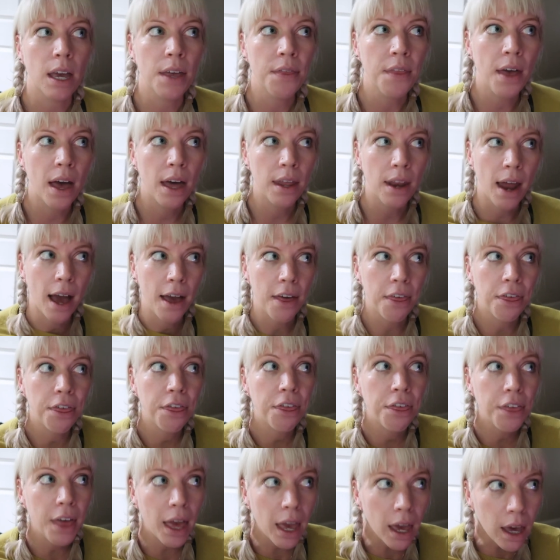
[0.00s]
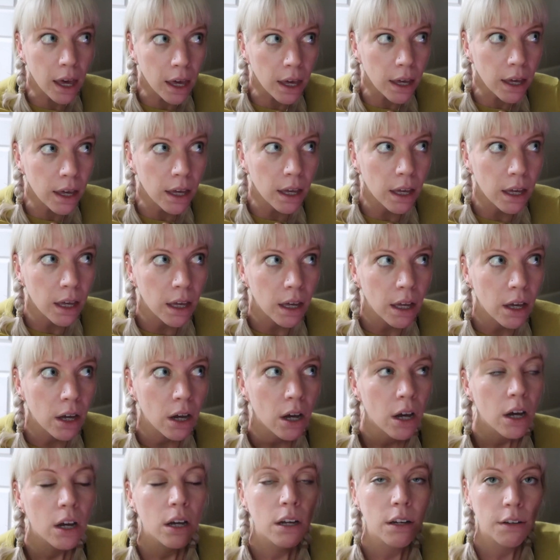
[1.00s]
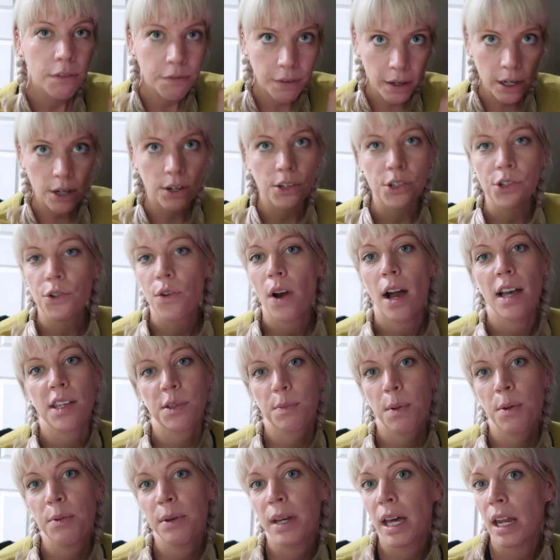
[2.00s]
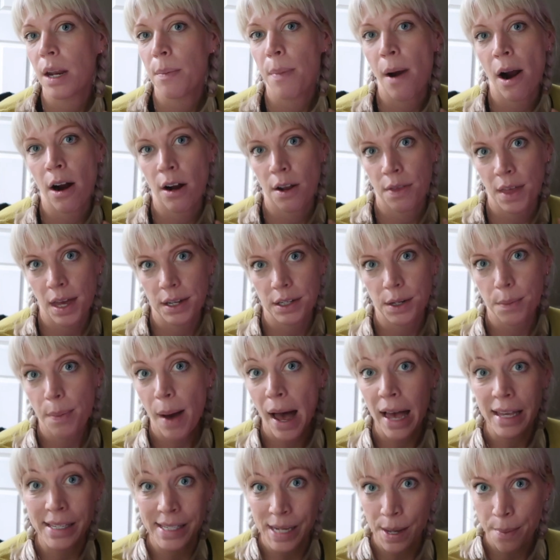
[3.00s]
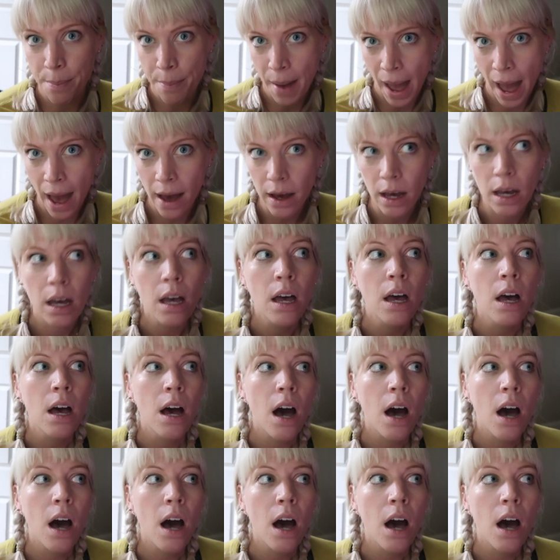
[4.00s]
And then I think, fingers crossed, we would get a part of that deposit back.